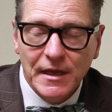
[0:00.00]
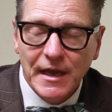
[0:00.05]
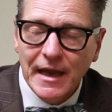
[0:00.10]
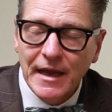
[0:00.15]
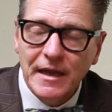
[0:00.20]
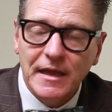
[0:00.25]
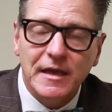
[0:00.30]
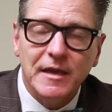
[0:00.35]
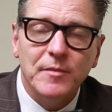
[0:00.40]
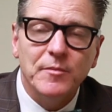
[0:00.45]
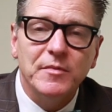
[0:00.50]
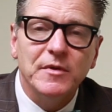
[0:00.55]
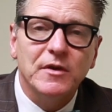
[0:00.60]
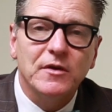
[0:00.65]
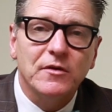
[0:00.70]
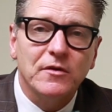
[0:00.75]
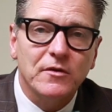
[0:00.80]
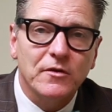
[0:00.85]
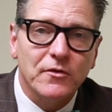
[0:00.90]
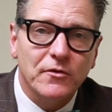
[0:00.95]
And it can
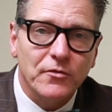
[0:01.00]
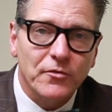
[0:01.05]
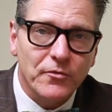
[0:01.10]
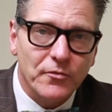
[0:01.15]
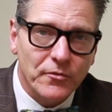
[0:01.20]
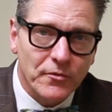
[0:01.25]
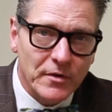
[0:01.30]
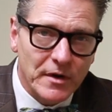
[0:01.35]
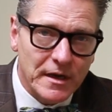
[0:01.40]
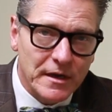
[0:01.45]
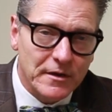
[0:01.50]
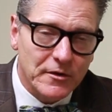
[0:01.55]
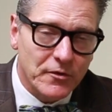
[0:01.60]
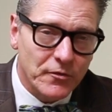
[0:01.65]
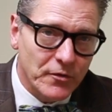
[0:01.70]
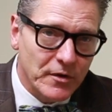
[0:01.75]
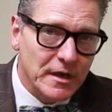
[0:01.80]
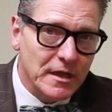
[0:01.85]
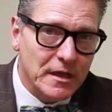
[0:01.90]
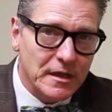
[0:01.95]
be
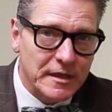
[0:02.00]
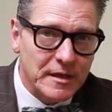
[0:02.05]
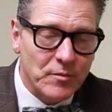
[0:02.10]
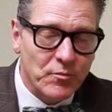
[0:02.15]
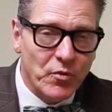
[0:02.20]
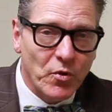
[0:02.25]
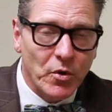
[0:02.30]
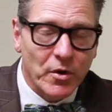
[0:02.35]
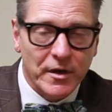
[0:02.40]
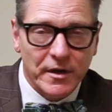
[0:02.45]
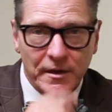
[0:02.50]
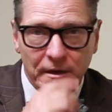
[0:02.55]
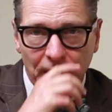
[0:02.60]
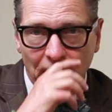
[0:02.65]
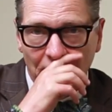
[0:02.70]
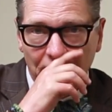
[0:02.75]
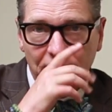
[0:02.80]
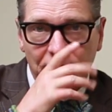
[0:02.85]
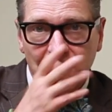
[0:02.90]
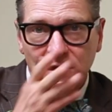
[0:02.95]
critically important.
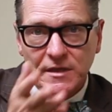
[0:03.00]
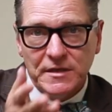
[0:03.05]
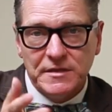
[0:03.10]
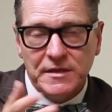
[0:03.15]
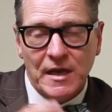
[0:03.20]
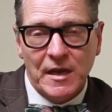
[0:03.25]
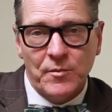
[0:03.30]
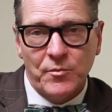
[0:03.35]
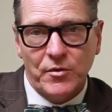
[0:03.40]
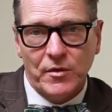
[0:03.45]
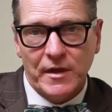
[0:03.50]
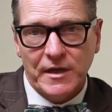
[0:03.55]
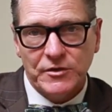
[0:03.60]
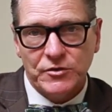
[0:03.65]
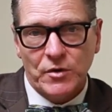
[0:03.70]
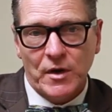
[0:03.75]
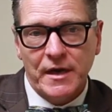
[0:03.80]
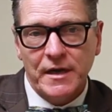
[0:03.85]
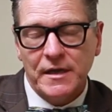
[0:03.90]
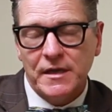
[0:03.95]
I'll give you an example. I
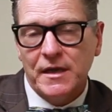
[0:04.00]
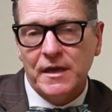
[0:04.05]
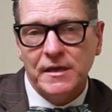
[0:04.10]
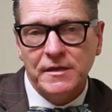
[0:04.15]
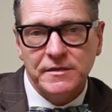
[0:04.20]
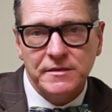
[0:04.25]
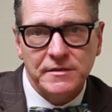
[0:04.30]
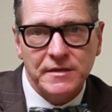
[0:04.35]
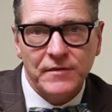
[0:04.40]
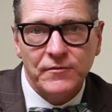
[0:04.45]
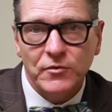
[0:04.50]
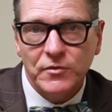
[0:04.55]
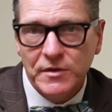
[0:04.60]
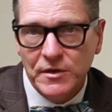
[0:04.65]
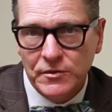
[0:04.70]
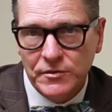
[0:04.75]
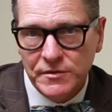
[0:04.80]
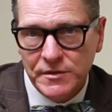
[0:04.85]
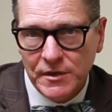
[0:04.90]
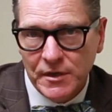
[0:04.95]
tried a case several
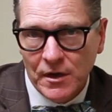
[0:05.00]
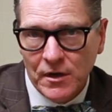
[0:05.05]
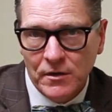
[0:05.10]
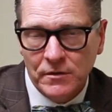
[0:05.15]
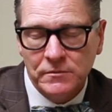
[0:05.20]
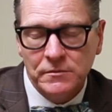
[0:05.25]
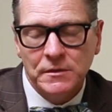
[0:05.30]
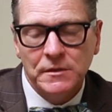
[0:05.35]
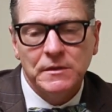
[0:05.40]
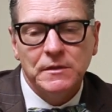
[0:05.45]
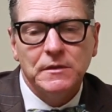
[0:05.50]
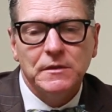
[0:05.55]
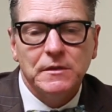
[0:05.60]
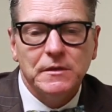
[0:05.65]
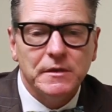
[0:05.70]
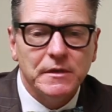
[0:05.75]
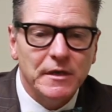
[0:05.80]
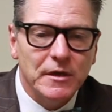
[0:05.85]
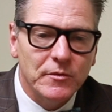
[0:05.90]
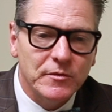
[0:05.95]
years ago.
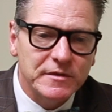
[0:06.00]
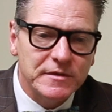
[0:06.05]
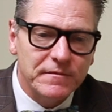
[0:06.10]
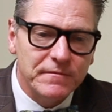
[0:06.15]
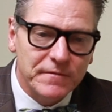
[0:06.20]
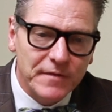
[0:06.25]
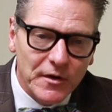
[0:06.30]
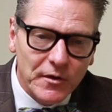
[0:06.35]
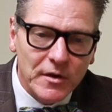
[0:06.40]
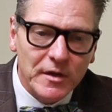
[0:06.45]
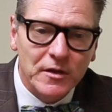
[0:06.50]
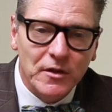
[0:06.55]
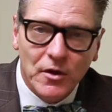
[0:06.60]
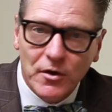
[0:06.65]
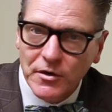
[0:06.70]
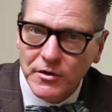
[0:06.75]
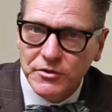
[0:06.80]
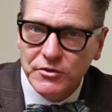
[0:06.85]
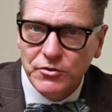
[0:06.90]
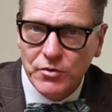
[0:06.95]
It was a very
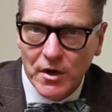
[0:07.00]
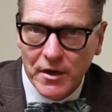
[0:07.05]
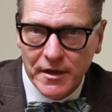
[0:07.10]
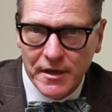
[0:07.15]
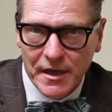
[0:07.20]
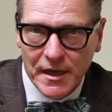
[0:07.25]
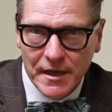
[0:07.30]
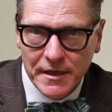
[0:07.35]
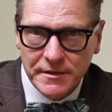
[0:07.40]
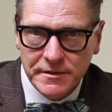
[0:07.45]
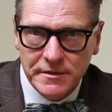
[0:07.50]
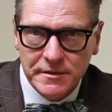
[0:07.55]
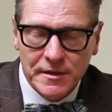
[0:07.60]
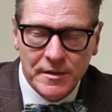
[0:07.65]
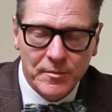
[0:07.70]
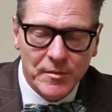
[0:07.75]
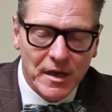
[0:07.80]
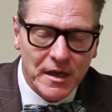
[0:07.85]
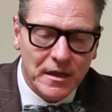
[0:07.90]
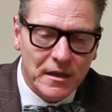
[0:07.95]
large drug case,
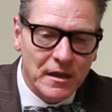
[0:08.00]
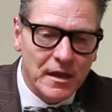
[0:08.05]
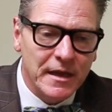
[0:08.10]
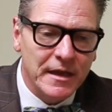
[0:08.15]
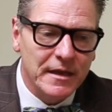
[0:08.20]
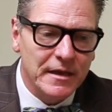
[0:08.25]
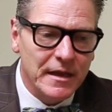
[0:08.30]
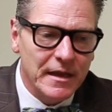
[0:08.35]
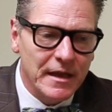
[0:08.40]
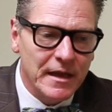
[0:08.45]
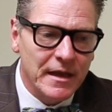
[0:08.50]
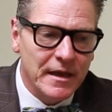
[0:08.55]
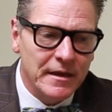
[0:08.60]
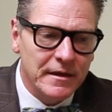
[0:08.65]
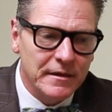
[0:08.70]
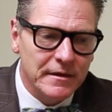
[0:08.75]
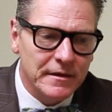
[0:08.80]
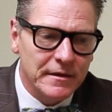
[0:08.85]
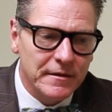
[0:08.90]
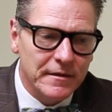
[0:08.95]
and my client
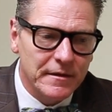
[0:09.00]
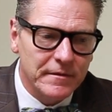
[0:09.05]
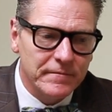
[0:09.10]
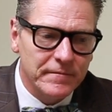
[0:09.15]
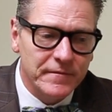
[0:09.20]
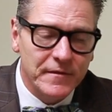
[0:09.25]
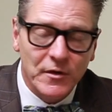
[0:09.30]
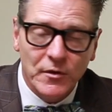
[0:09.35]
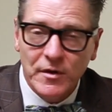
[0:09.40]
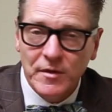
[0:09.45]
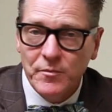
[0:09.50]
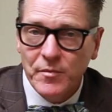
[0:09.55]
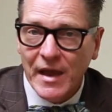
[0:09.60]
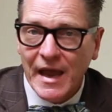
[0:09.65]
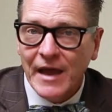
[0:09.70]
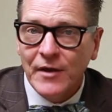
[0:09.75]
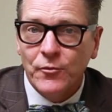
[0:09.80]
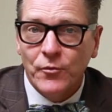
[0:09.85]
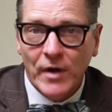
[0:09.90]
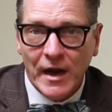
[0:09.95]
had a very
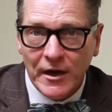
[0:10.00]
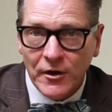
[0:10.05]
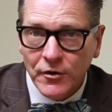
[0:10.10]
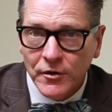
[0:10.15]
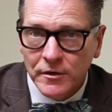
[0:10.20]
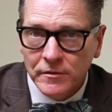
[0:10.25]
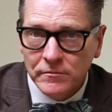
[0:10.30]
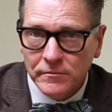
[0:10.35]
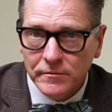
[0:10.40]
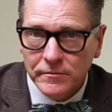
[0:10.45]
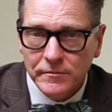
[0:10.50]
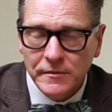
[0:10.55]
bad record.